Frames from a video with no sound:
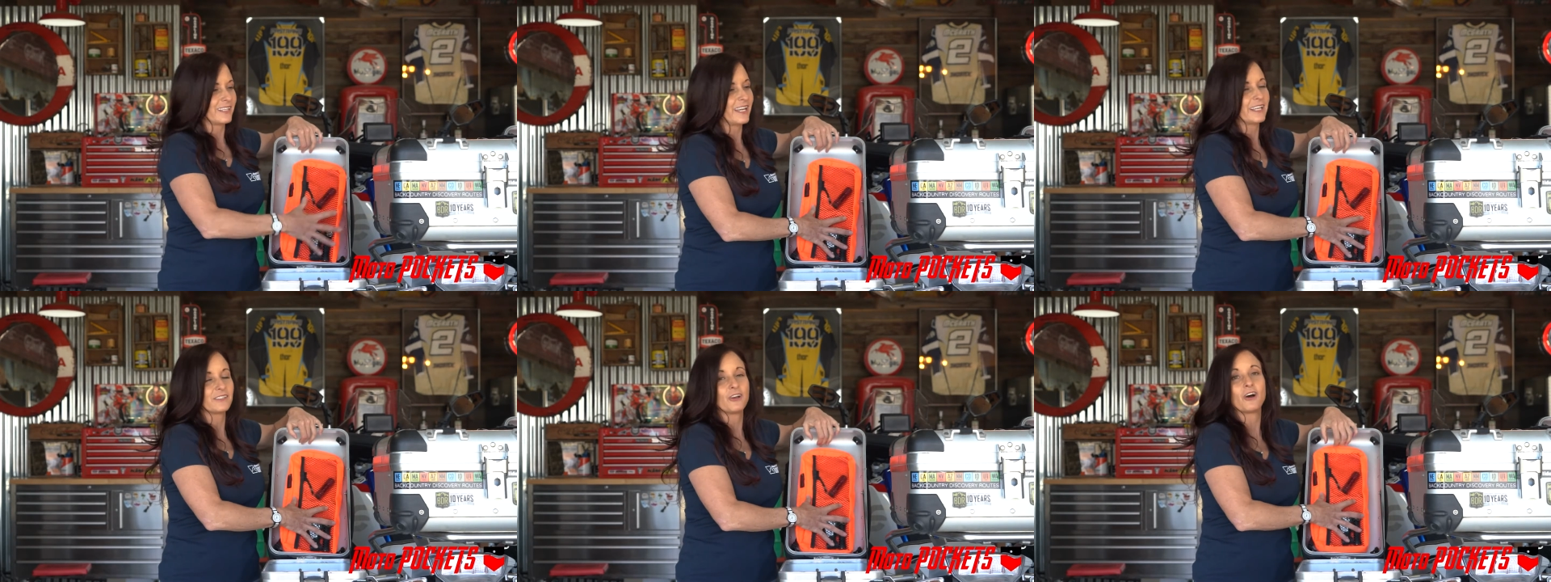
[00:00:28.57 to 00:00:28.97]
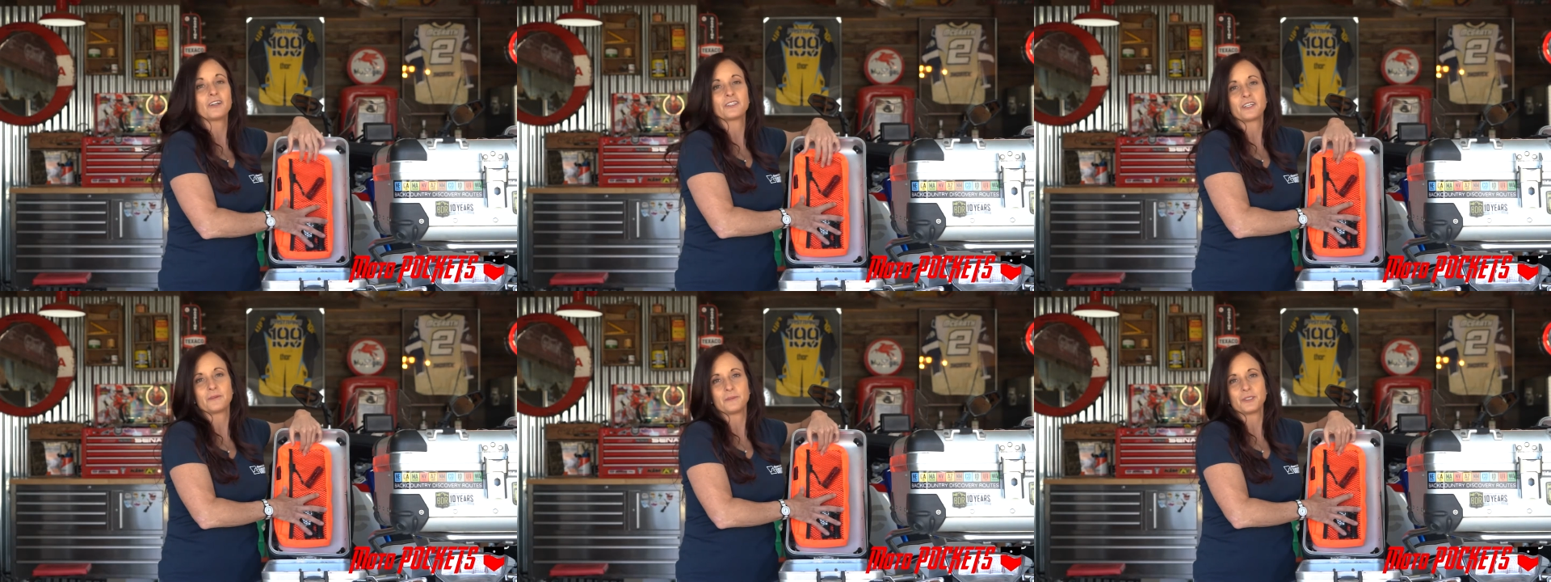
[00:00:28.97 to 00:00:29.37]
and
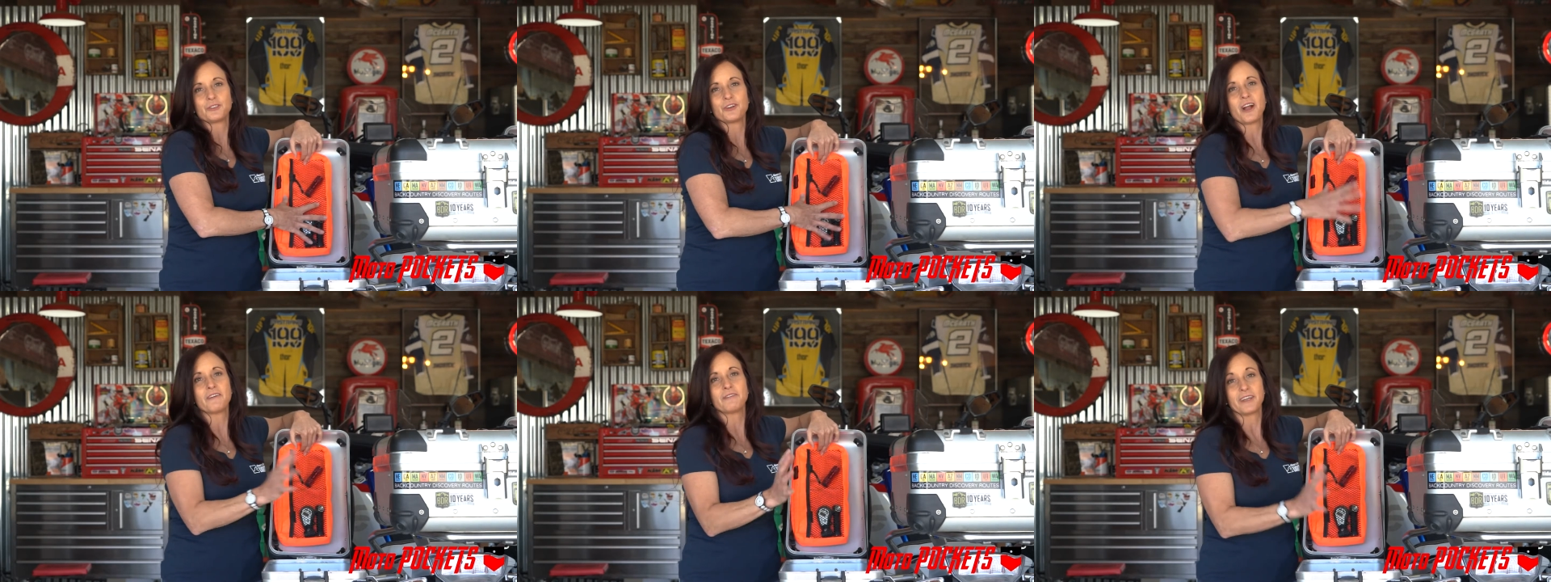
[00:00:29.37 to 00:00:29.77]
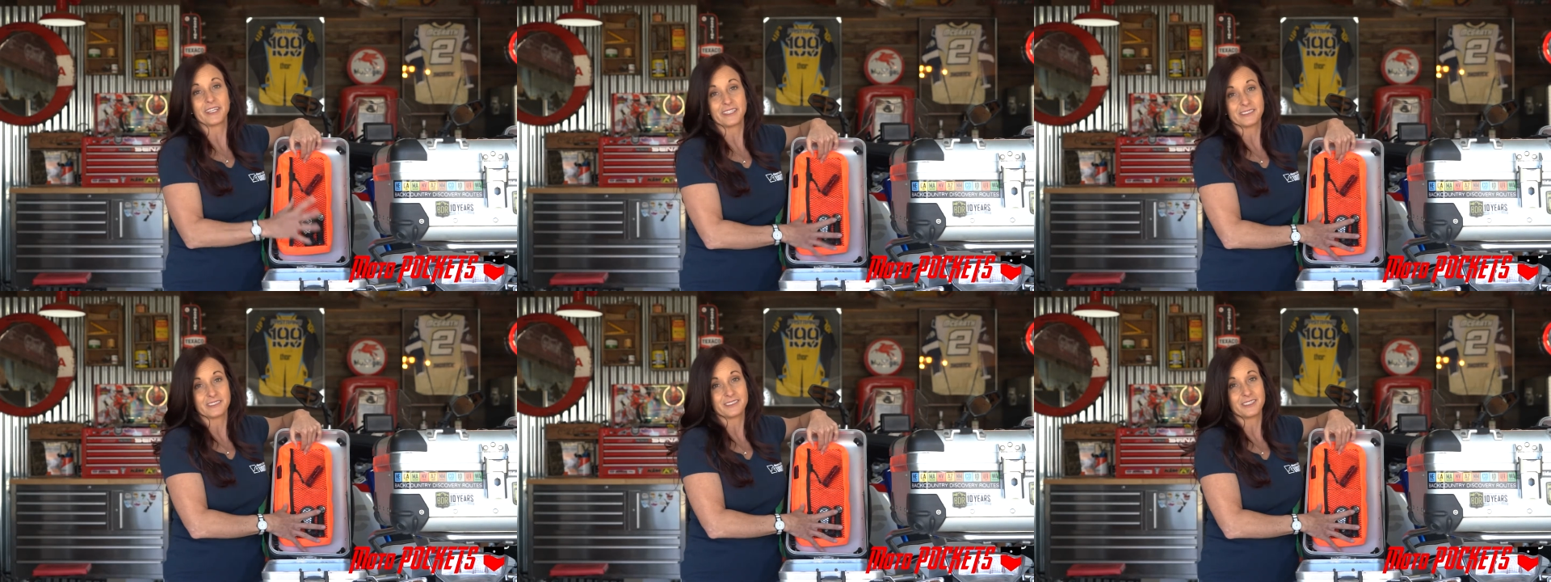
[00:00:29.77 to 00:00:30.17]
oncoming traffic
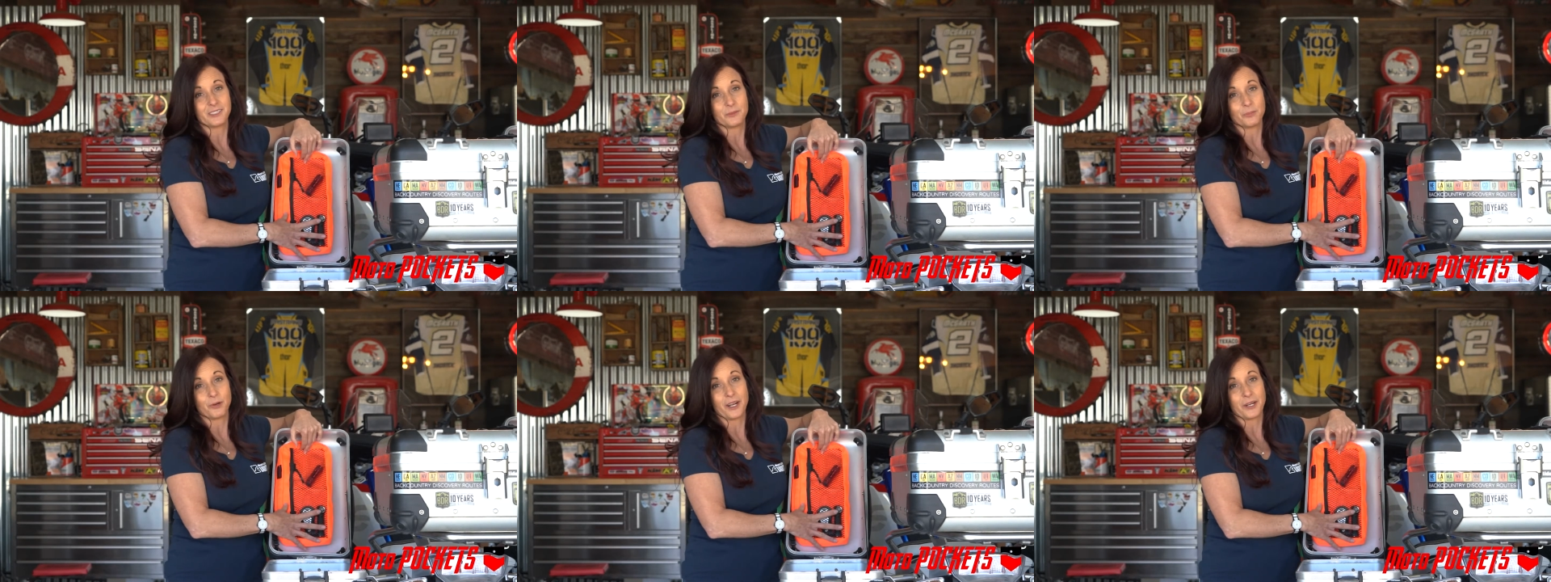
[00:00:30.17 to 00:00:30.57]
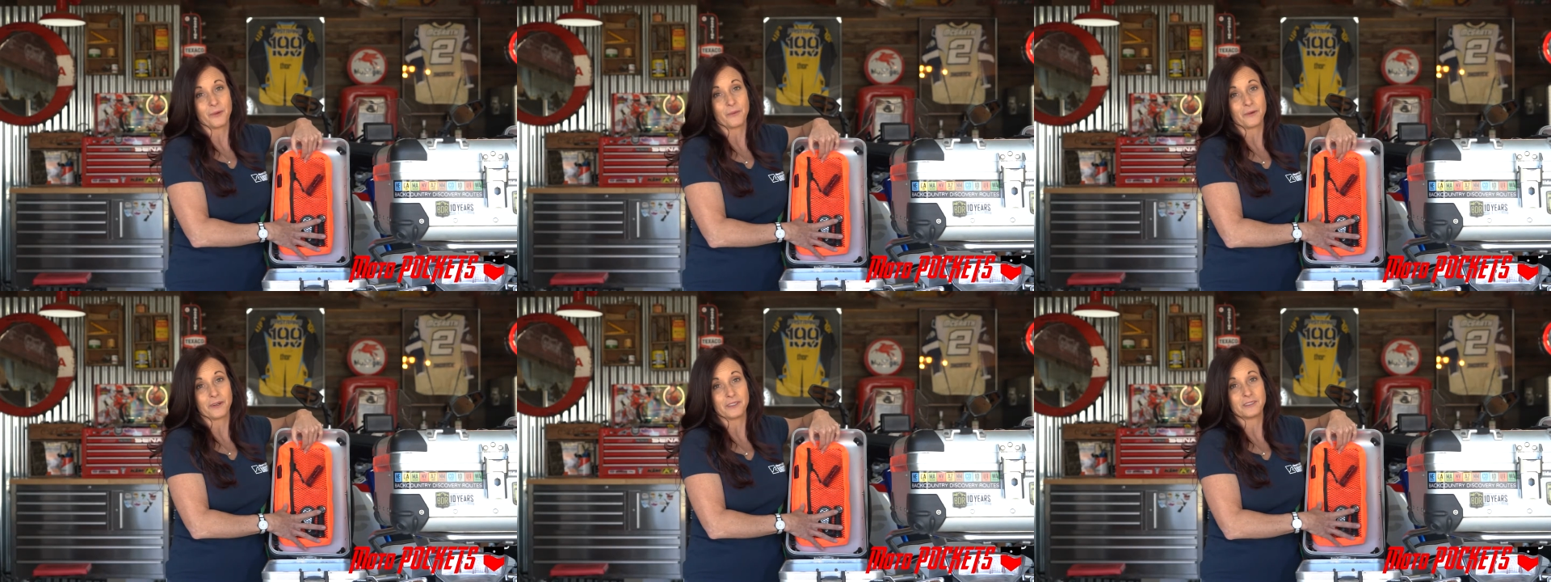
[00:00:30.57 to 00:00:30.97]
can see the bright
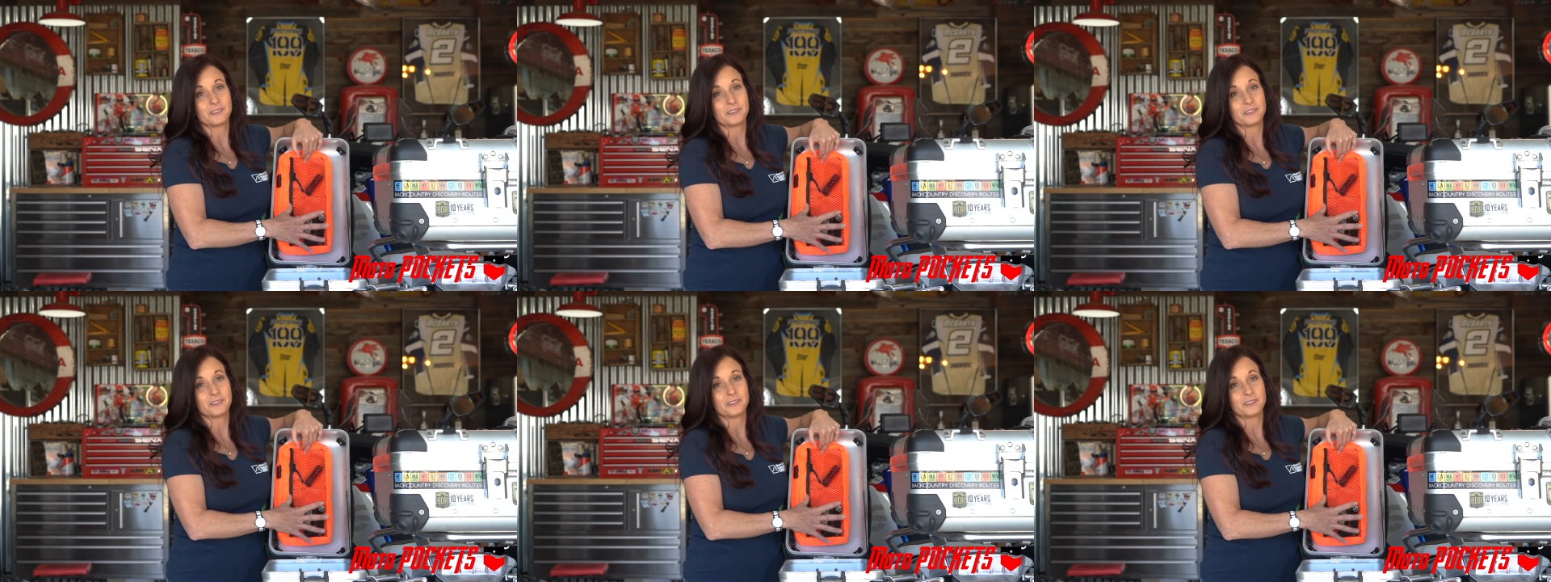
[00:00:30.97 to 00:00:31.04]
orange.